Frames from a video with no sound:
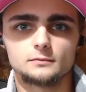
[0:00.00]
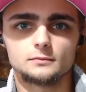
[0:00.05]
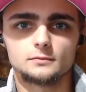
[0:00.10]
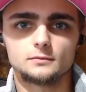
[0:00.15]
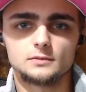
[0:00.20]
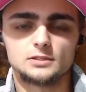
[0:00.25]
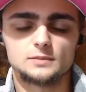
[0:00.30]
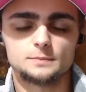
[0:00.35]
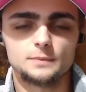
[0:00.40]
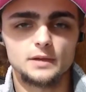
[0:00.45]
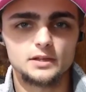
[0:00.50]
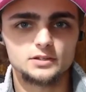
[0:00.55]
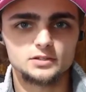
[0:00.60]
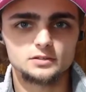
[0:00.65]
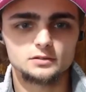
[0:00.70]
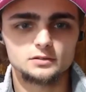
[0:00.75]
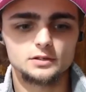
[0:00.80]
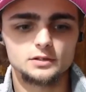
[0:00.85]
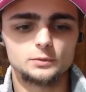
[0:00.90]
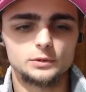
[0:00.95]

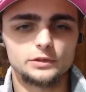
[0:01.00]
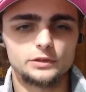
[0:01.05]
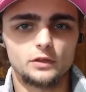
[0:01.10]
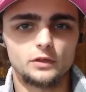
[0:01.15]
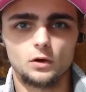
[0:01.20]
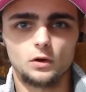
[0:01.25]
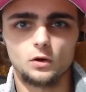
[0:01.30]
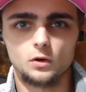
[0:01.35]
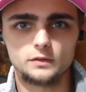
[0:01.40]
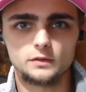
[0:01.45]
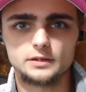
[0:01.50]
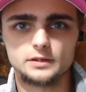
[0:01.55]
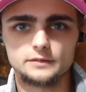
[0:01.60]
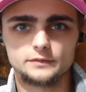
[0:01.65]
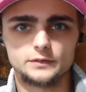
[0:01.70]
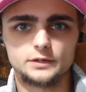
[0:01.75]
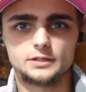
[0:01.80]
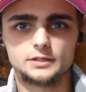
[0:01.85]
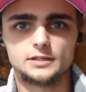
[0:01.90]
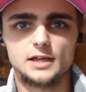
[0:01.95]
especially with all the
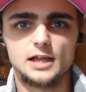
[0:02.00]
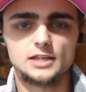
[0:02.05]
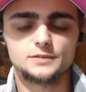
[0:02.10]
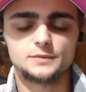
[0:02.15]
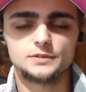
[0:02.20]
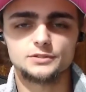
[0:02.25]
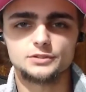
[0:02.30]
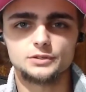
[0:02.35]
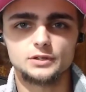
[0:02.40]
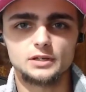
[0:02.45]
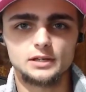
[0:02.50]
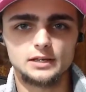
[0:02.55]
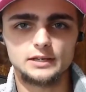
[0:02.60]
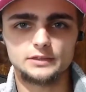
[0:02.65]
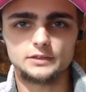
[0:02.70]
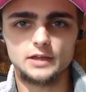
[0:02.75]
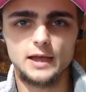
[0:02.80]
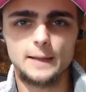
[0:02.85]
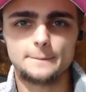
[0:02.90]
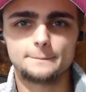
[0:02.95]
different attachments. You can
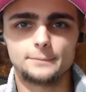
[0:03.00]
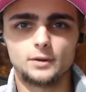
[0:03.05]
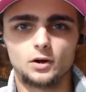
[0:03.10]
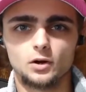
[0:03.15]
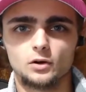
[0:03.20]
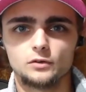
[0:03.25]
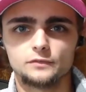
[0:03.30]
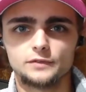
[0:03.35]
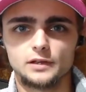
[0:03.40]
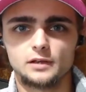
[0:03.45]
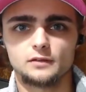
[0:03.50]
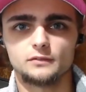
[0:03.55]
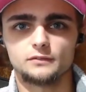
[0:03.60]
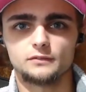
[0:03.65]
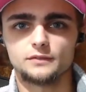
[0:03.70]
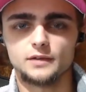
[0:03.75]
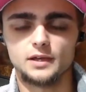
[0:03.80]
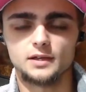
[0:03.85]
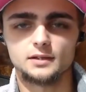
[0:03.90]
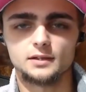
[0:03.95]
get that perfect
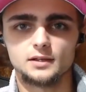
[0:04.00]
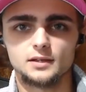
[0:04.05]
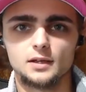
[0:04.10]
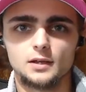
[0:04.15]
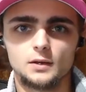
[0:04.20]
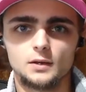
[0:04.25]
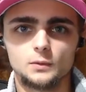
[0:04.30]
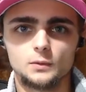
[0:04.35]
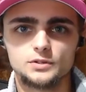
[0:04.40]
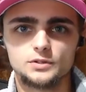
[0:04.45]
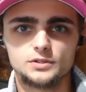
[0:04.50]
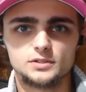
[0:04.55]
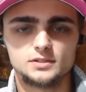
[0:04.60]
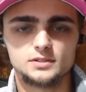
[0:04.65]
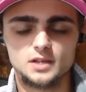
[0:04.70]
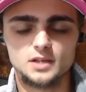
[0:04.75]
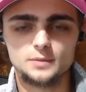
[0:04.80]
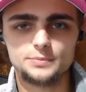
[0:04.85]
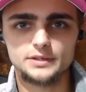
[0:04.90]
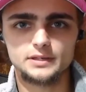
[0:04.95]
fit, which is
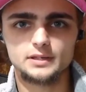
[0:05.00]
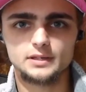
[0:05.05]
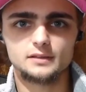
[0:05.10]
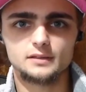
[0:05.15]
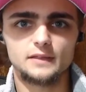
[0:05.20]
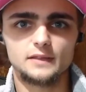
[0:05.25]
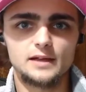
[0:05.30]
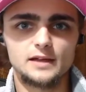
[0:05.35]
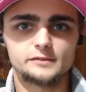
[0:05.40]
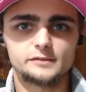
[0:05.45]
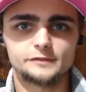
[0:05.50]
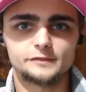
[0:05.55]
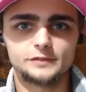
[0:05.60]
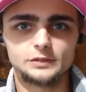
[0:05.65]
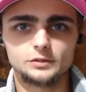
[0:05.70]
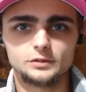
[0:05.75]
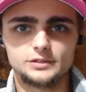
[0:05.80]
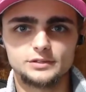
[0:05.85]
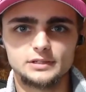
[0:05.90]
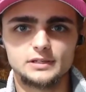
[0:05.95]
something that
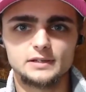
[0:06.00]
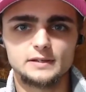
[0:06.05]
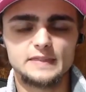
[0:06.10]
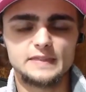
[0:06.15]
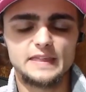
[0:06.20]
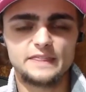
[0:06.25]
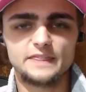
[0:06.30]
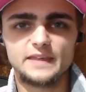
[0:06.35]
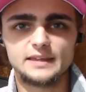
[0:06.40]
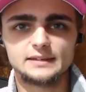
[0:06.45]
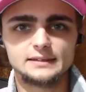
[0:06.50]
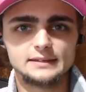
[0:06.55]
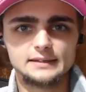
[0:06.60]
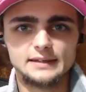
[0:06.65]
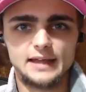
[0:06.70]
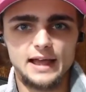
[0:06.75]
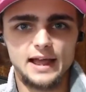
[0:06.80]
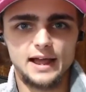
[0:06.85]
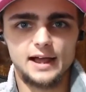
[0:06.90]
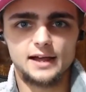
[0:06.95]
Fiil did that they
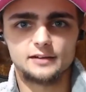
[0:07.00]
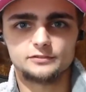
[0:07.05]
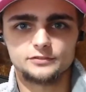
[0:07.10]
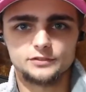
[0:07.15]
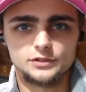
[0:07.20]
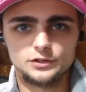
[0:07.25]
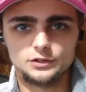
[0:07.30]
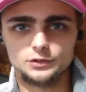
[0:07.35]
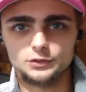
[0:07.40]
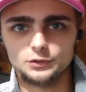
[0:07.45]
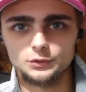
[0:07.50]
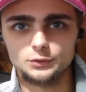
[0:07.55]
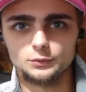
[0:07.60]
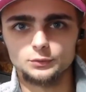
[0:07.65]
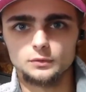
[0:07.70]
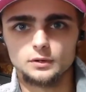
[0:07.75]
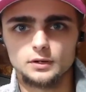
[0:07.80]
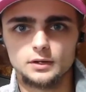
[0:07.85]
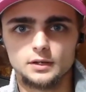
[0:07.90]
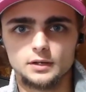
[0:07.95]
didn't have to
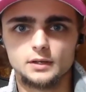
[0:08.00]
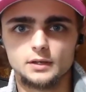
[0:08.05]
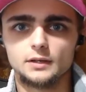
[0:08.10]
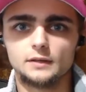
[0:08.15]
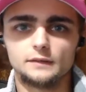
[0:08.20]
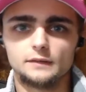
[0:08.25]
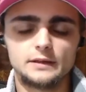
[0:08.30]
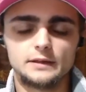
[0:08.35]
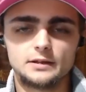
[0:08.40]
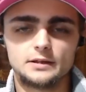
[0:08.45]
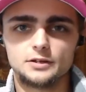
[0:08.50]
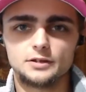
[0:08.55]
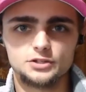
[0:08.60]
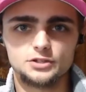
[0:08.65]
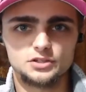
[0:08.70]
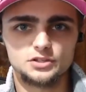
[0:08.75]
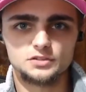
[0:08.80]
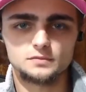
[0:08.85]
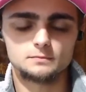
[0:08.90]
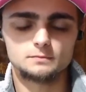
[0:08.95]
do. They could have
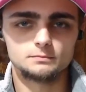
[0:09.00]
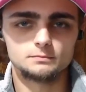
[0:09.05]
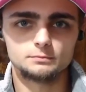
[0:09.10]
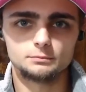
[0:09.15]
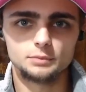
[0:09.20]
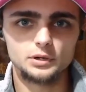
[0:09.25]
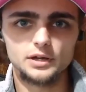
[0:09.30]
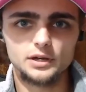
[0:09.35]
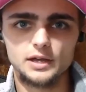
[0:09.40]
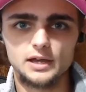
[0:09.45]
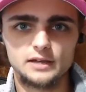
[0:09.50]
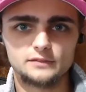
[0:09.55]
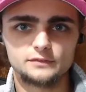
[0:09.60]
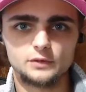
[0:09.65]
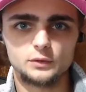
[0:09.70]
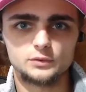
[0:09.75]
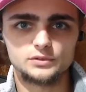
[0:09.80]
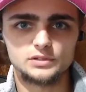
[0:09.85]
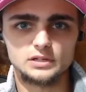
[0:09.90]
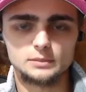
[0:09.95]
just put
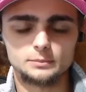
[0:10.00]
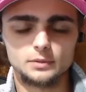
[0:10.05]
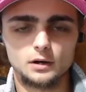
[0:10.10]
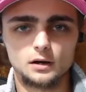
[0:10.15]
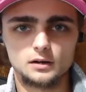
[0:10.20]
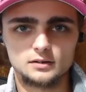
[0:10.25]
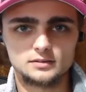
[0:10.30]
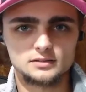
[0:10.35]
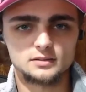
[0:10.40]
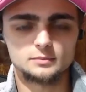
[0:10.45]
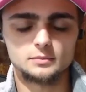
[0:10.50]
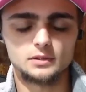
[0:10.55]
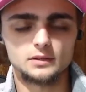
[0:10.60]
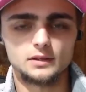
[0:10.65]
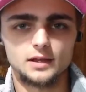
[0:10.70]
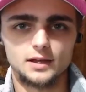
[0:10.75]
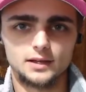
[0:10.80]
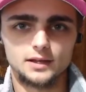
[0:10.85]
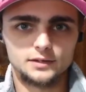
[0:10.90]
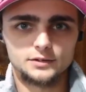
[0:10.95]
headphones in a box and
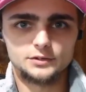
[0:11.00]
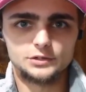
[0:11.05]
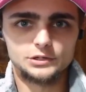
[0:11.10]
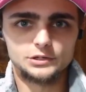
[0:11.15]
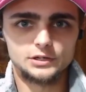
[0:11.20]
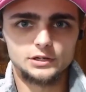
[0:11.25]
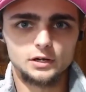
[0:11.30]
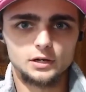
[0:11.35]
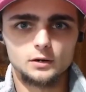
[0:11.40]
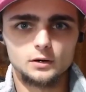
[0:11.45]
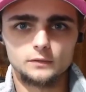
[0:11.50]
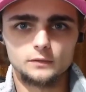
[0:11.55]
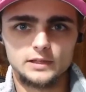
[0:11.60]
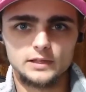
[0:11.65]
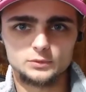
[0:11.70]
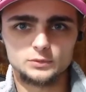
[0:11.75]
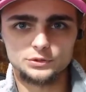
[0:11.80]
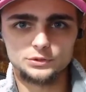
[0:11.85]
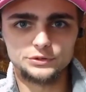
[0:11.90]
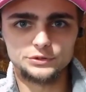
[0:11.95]
been like, here you go,
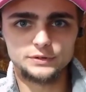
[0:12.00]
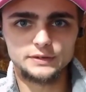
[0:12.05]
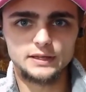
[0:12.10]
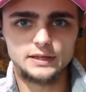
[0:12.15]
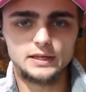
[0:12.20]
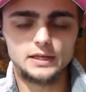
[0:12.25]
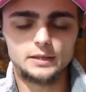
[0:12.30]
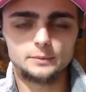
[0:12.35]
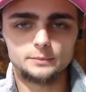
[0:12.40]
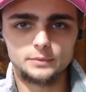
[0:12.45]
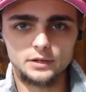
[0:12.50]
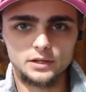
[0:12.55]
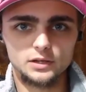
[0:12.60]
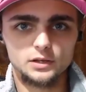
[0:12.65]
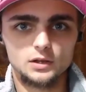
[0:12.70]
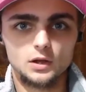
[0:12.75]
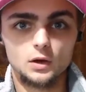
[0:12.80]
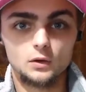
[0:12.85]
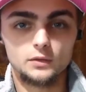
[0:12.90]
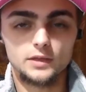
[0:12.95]
that's what you get, but
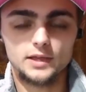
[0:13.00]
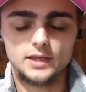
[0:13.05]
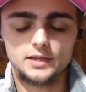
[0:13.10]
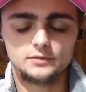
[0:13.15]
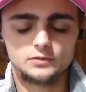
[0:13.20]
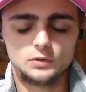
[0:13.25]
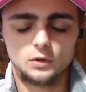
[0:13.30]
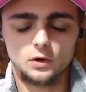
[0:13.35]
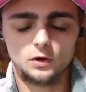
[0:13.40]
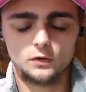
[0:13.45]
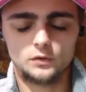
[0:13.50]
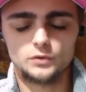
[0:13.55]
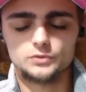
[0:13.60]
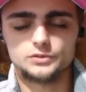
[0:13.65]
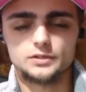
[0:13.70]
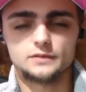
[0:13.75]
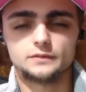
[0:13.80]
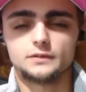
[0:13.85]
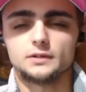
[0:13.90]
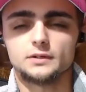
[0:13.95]
no, they gave you all
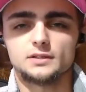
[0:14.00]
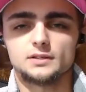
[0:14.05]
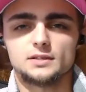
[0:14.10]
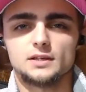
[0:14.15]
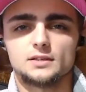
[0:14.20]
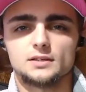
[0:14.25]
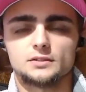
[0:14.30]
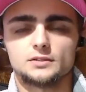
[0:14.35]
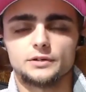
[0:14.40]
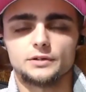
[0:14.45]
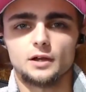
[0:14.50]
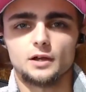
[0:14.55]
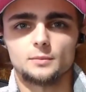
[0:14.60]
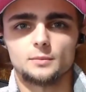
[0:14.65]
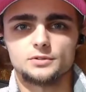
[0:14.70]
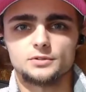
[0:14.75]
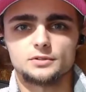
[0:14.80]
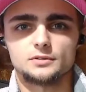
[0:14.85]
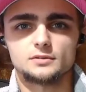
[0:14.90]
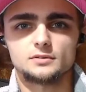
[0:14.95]
those different accessory
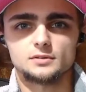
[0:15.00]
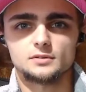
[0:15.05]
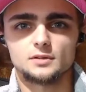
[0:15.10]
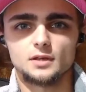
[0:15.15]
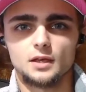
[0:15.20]
options.